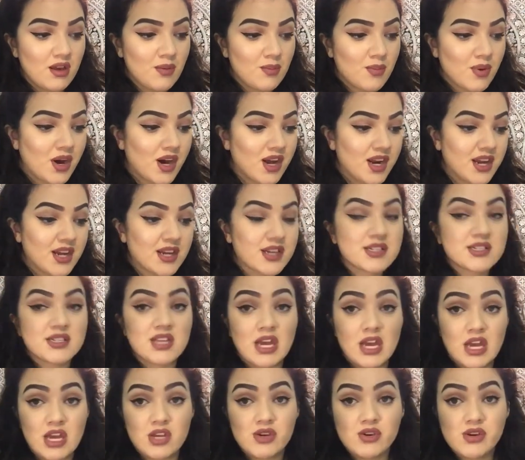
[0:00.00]
products
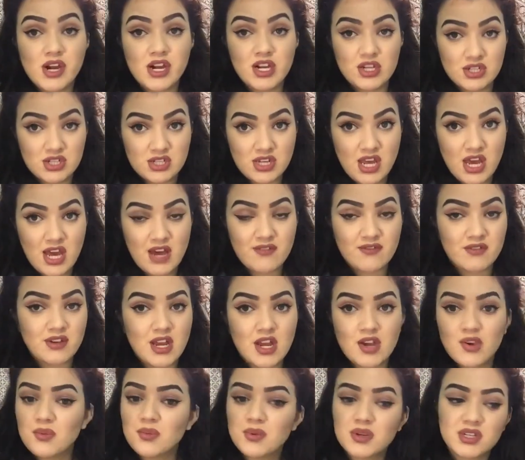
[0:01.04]
that you guys should have and
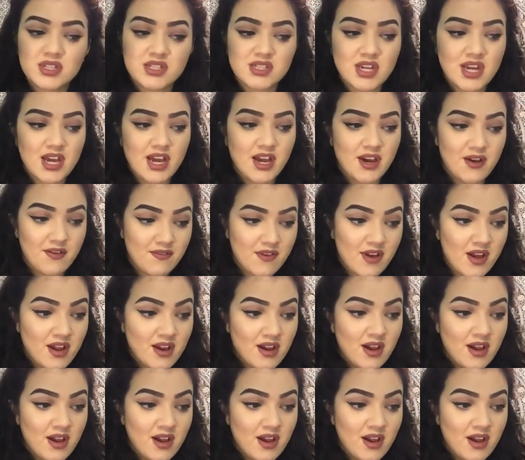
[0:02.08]
everybody should have.